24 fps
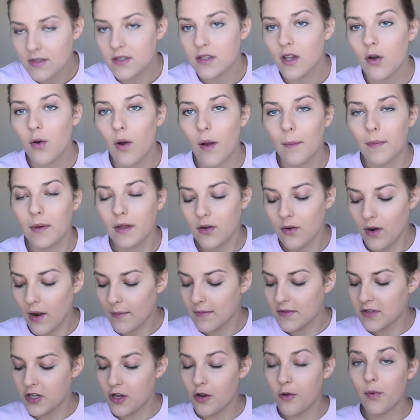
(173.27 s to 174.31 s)
So I'm gonna
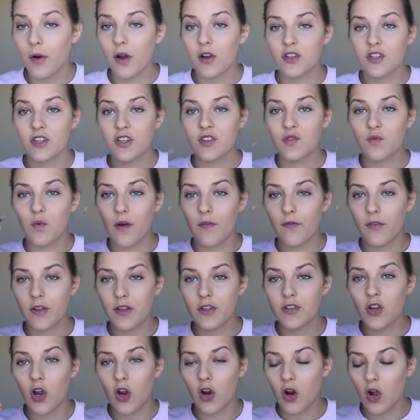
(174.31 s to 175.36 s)
grab 2 brushes, one for the
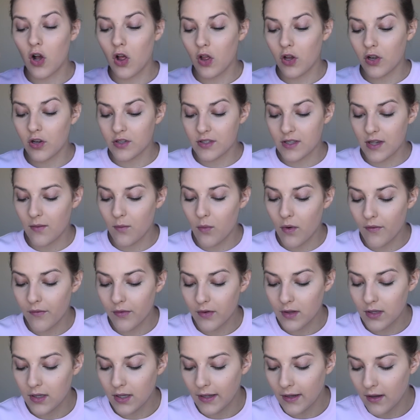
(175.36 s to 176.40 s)
dark colors and one
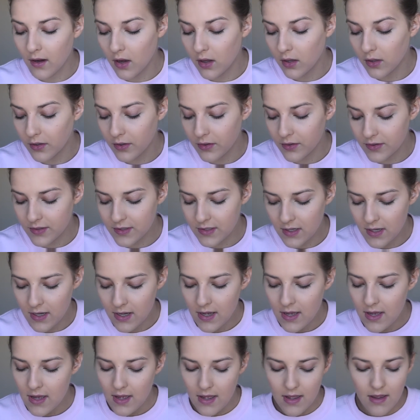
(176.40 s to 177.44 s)
for the light colors.
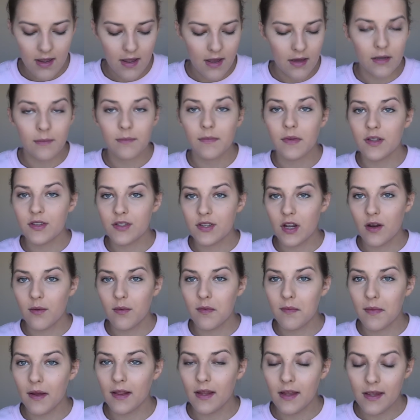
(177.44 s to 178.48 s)
And I'm gonna start
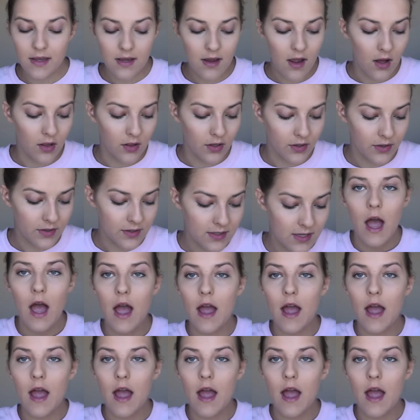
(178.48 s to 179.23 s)
with my light colors.